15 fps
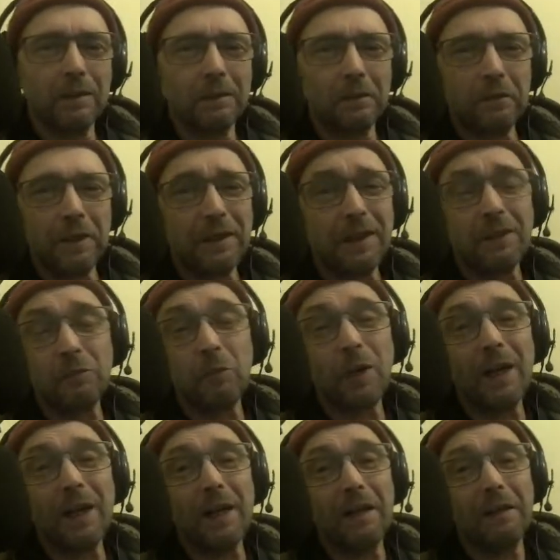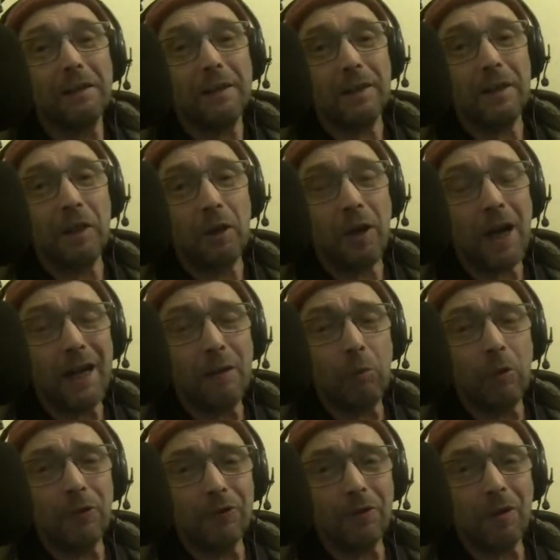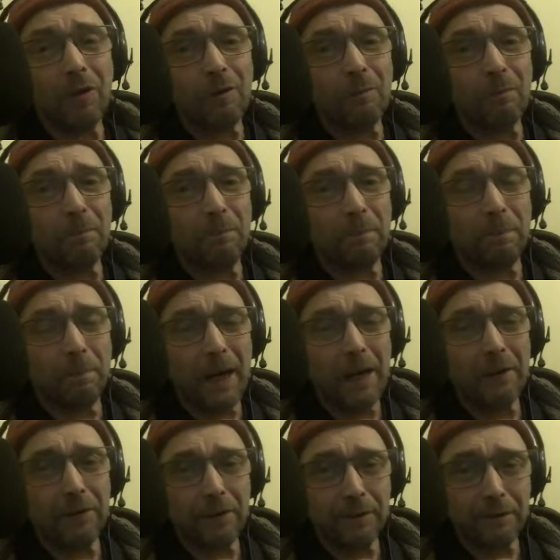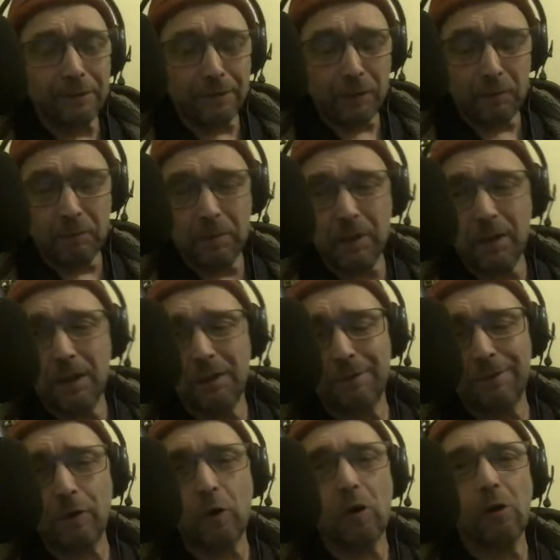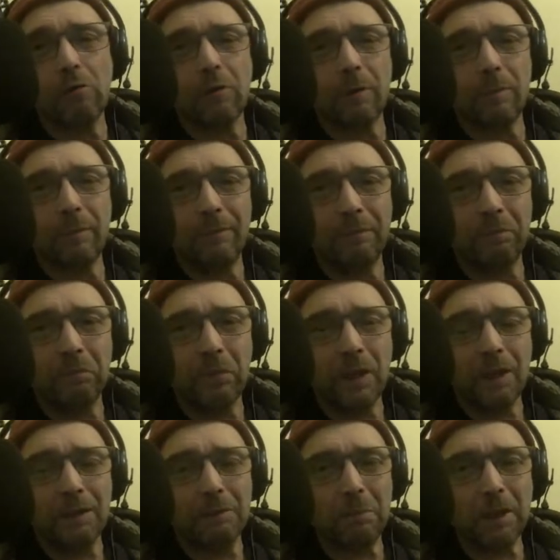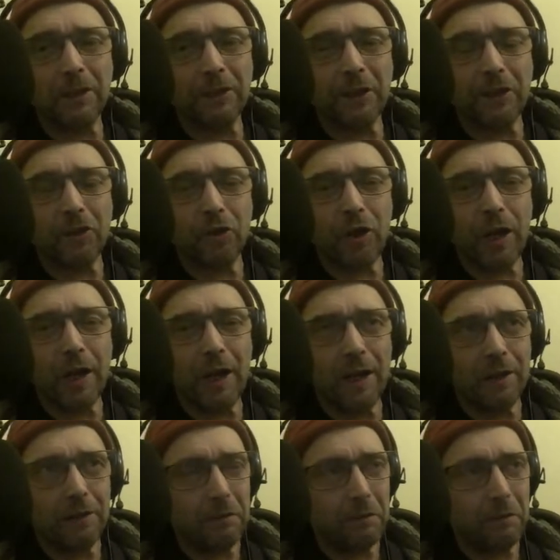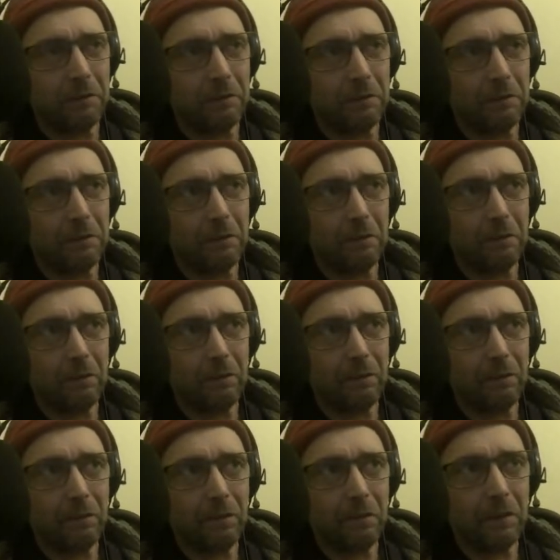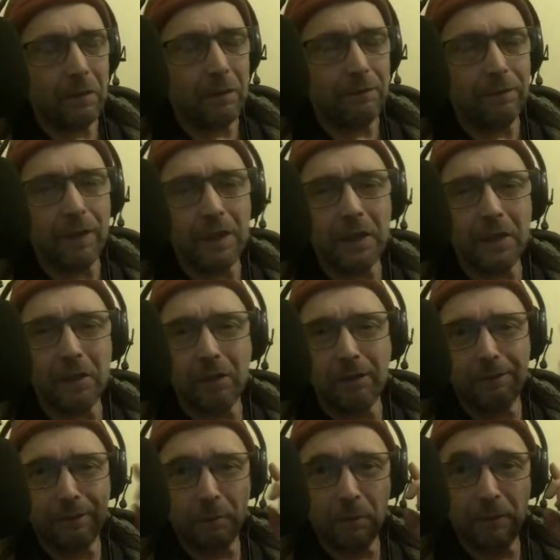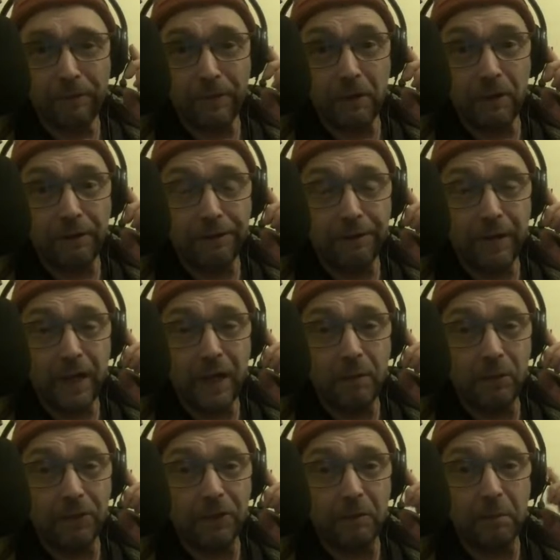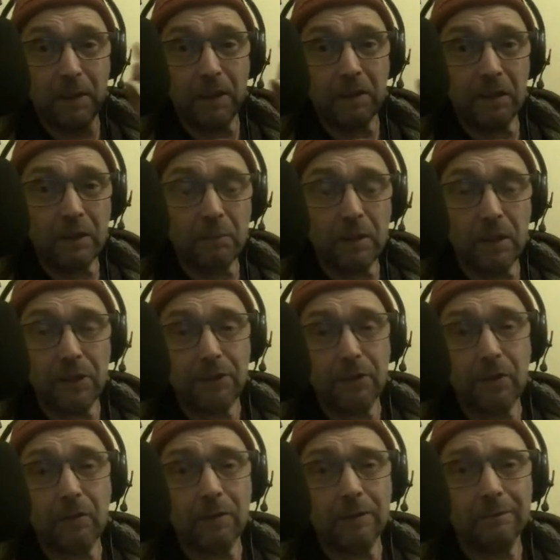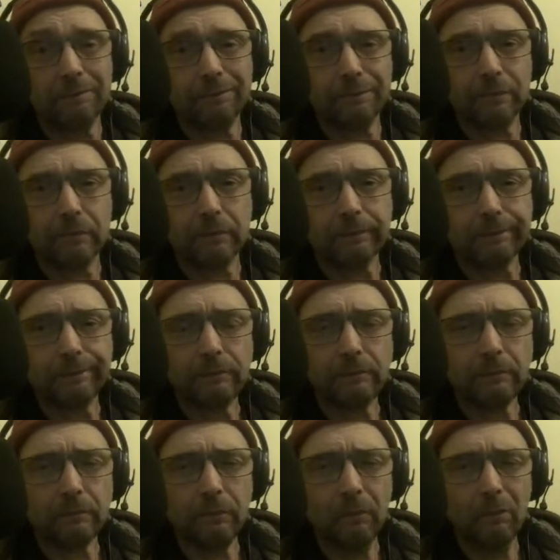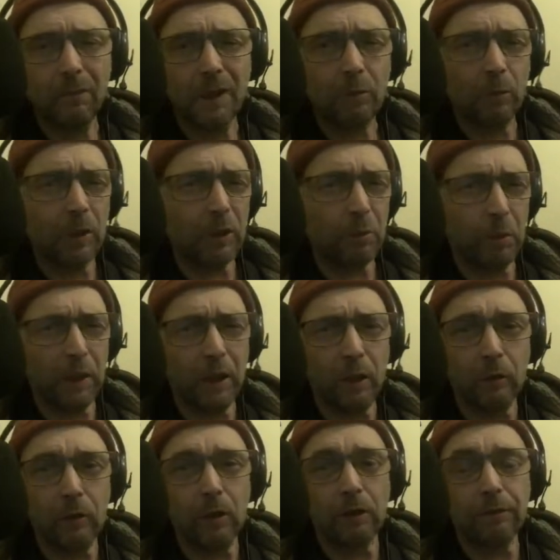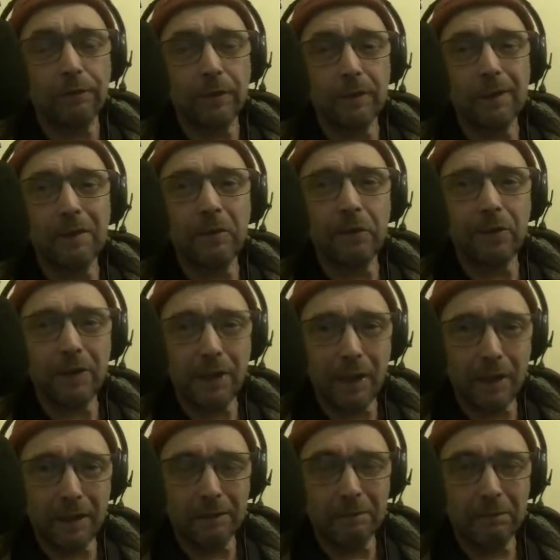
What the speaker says: This is why, I once got banned from a forum because I shared the video from a very famous Spitting Image song, which we all loved in the day.